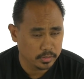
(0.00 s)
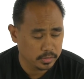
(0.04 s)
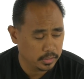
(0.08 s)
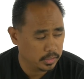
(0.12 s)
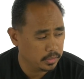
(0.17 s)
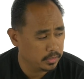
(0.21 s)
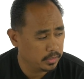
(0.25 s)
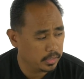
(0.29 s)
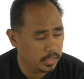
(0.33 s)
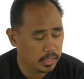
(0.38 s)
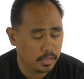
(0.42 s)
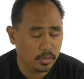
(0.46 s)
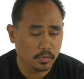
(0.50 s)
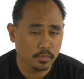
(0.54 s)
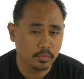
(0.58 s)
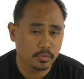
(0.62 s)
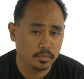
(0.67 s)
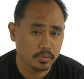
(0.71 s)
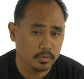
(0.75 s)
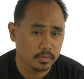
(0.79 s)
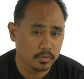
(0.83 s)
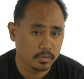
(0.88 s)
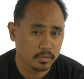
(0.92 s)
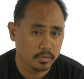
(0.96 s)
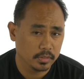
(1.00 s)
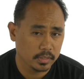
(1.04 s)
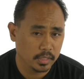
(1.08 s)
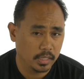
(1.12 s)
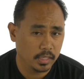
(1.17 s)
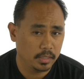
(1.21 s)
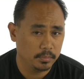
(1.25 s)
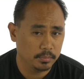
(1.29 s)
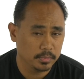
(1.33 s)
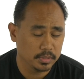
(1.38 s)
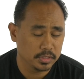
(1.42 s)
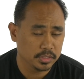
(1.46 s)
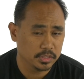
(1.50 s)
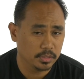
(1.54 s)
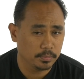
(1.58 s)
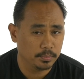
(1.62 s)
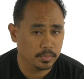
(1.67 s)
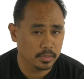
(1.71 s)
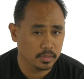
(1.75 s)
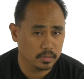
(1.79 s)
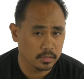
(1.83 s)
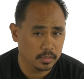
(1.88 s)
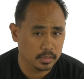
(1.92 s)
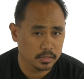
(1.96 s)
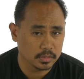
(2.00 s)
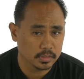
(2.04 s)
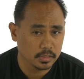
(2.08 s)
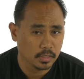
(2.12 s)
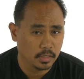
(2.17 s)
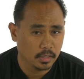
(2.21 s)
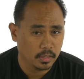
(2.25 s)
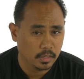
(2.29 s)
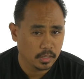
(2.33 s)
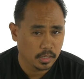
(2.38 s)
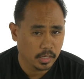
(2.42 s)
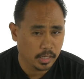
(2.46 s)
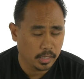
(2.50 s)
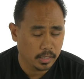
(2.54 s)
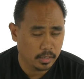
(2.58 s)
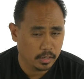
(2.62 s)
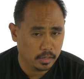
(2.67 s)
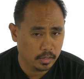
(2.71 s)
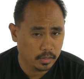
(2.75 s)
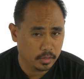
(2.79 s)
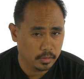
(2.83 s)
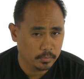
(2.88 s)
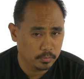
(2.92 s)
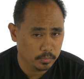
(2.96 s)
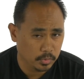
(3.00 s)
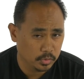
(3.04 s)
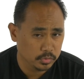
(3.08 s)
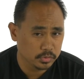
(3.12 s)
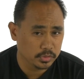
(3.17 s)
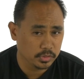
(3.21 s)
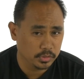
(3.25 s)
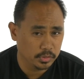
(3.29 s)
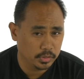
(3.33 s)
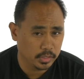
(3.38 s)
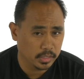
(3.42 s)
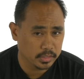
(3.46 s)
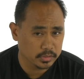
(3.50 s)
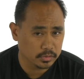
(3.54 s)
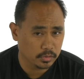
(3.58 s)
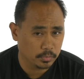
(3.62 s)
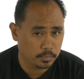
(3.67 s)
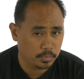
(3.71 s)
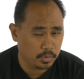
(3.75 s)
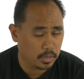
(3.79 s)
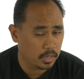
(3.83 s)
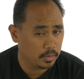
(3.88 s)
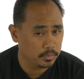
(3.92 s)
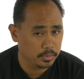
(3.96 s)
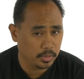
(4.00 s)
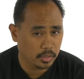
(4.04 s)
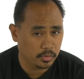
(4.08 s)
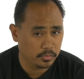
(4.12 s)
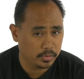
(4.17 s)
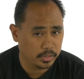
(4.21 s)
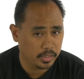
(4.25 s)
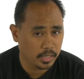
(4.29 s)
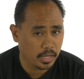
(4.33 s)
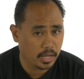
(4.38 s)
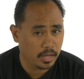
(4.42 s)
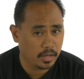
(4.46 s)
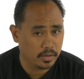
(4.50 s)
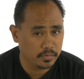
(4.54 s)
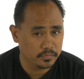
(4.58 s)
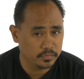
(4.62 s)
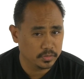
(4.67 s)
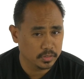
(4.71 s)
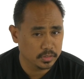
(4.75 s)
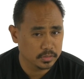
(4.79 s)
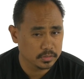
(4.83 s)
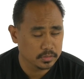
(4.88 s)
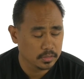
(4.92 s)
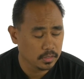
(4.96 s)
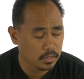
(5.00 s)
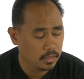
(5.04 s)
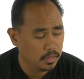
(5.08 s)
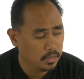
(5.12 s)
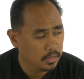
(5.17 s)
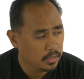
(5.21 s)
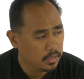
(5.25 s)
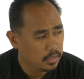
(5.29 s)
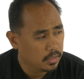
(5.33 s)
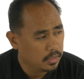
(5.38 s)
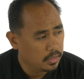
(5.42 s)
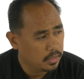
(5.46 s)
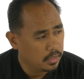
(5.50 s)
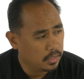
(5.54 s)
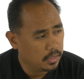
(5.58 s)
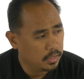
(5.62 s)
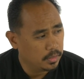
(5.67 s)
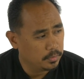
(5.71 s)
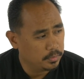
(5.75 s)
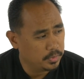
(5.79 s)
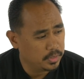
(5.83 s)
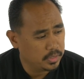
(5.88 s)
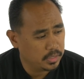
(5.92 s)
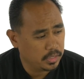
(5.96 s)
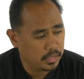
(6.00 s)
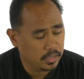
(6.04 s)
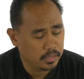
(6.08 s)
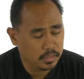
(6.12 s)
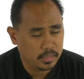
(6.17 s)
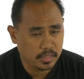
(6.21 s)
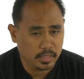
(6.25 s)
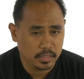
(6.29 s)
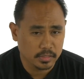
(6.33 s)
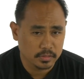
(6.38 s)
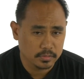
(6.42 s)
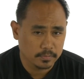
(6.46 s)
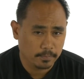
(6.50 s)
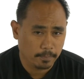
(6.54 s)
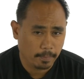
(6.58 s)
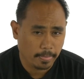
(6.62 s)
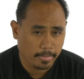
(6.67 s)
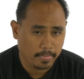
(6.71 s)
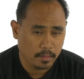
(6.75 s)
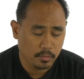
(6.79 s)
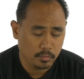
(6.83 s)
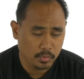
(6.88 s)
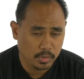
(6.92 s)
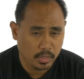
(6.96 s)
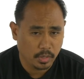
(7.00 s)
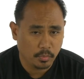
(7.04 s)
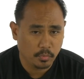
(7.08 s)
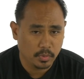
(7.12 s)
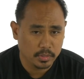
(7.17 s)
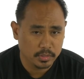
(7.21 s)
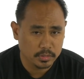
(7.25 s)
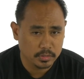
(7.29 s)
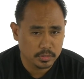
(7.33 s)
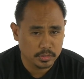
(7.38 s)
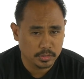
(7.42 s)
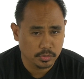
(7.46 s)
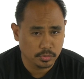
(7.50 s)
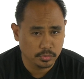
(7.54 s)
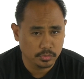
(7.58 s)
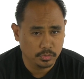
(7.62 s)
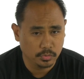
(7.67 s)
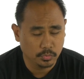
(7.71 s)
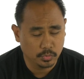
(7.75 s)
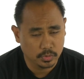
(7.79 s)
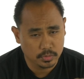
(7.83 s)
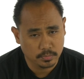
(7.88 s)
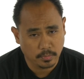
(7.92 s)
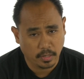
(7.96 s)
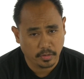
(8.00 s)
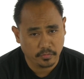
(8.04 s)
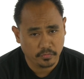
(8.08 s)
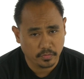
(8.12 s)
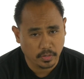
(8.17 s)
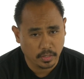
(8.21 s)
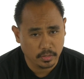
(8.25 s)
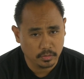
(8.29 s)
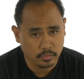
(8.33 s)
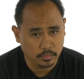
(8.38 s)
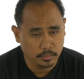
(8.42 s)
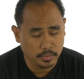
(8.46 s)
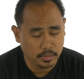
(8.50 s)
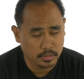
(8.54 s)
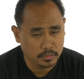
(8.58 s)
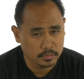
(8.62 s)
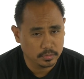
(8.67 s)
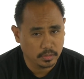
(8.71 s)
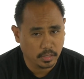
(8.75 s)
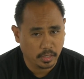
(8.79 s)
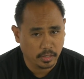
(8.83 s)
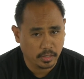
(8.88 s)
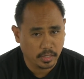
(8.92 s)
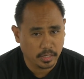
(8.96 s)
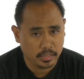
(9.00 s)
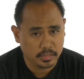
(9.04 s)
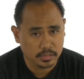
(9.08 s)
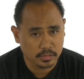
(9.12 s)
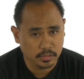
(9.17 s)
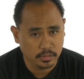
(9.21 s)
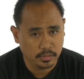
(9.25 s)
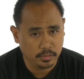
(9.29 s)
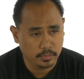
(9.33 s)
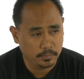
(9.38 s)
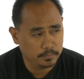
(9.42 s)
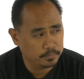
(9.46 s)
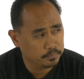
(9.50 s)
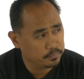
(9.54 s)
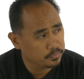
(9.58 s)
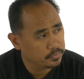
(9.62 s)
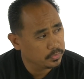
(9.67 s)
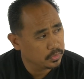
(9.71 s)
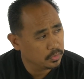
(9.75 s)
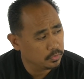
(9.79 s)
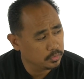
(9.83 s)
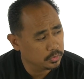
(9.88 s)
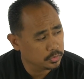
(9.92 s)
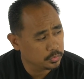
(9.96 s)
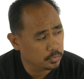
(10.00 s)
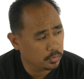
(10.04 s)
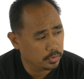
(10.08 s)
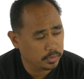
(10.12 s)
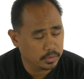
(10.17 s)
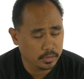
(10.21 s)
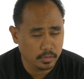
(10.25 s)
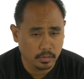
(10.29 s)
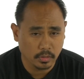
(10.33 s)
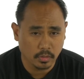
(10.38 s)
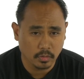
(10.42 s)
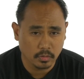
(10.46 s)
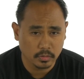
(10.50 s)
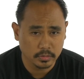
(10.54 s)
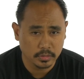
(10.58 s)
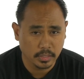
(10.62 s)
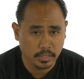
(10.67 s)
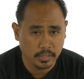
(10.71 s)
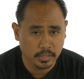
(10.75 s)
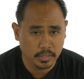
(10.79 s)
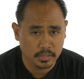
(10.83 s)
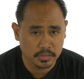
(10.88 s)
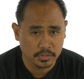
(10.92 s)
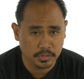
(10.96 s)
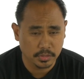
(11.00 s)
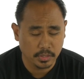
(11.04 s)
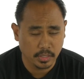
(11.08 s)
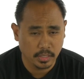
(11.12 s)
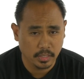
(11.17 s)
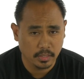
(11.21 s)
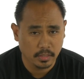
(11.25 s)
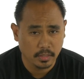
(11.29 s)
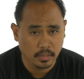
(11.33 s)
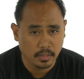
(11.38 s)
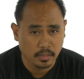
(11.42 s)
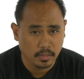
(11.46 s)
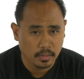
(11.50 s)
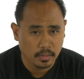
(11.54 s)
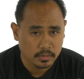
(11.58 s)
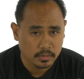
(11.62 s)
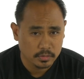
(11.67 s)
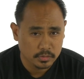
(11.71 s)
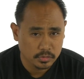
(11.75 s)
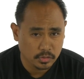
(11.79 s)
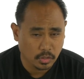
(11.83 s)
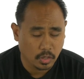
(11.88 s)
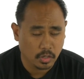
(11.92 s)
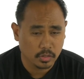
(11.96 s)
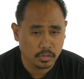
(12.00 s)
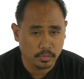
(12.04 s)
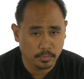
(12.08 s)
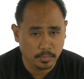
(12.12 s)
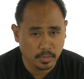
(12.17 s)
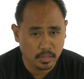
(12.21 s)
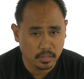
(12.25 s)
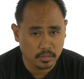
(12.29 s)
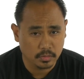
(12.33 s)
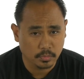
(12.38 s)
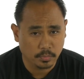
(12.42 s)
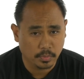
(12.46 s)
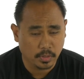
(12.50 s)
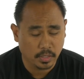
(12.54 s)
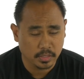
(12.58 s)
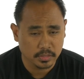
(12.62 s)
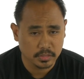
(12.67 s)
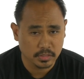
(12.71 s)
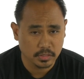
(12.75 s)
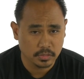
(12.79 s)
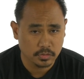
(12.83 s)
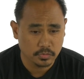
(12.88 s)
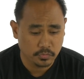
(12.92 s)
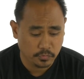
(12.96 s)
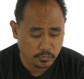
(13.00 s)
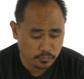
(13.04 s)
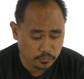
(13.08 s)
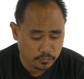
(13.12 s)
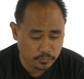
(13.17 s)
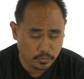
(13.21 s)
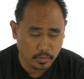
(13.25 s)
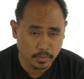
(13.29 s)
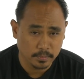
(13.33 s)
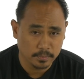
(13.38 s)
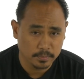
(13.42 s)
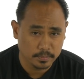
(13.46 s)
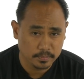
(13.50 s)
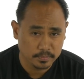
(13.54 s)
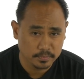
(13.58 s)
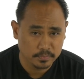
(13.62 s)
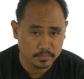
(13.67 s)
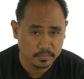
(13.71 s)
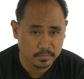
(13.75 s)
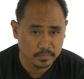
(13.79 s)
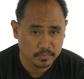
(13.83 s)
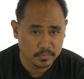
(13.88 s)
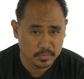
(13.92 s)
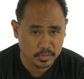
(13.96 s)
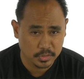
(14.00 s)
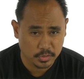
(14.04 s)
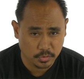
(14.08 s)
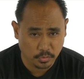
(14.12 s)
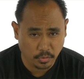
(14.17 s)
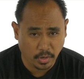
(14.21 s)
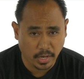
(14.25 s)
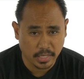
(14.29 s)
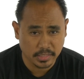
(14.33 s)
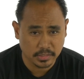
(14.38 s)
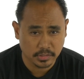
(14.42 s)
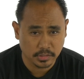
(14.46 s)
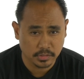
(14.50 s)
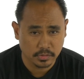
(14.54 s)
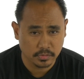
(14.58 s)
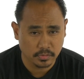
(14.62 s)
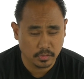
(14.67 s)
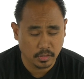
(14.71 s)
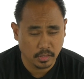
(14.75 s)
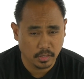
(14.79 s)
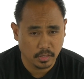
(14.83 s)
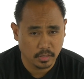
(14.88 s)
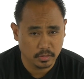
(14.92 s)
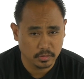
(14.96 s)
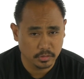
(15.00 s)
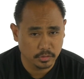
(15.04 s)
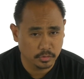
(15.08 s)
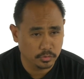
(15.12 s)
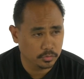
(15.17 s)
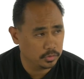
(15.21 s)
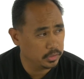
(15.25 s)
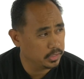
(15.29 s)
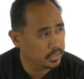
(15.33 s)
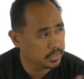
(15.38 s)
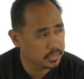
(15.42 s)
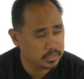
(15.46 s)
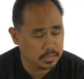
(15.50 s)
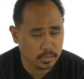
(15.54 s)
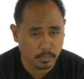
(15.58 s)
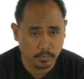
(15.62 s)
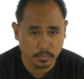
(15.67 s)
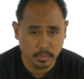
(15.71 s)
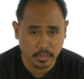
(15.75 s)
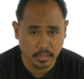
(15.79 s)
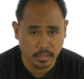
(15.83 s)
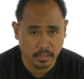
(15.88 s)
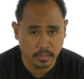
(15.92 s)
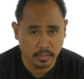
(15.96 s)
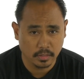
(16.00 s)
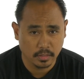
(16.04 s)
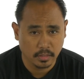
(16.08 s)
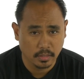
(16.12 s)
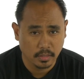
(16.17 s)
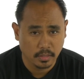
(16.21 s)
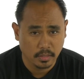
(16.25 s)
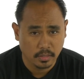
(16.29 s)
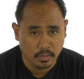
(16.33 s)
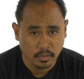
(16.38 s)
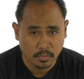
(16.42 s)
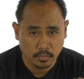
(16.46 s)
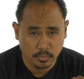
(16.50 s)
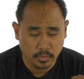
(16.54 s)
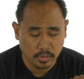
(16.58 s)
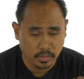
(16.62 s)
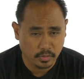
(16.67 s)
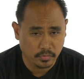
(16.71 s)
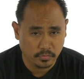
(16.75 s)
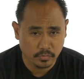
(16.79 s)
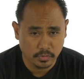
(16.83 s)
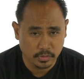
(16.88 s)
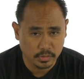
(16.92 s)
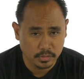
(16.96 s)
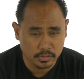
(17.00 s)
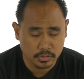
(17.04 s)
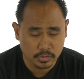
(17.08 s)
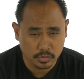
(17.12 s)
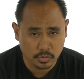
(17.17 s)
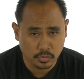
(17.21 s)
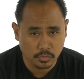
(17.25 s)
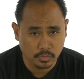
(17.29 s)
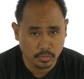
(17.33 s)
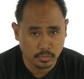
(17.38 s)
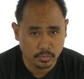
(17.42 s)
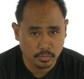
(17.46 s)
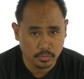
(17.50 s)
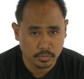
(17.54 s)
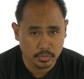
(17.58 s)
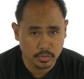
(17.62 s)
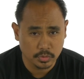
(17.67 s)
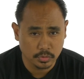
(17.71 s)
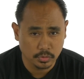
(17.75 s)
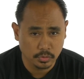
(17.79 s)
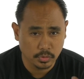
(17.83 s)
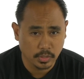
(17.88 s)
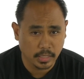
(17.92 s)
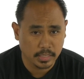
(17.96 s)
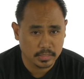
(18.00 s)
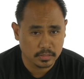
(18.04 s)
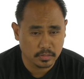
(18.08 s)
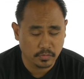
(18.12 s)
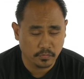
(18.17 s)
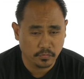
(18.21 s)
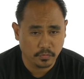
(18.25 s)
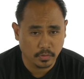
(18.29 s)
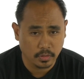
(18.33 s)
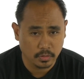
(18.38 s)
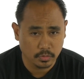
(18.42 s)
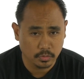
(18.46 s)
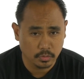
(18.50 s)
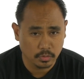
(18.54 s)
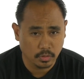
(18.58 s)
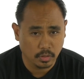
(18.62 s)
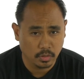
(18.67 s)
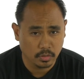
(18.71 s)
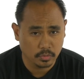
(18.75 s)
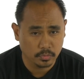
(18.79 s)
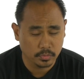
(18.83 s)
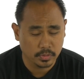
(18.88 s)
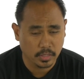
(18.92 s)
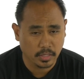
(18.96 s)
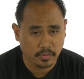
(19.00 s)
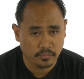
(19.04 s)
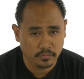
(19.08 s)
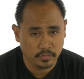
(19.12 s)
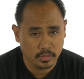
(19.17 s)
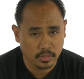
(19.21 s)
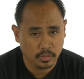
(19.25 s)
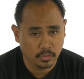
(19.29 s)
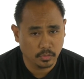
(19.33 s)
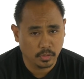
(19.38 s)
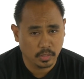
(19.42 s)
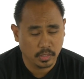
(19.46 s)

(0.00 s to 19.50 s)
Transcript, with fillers: And now Came is shipping this. Most of you guys probably already have this, but in any case, what I wanted to show you was my final build. I actually was working all day yesterday documenting the process from scratch, literally assembling it with every screw, so you guys can follow along with that video.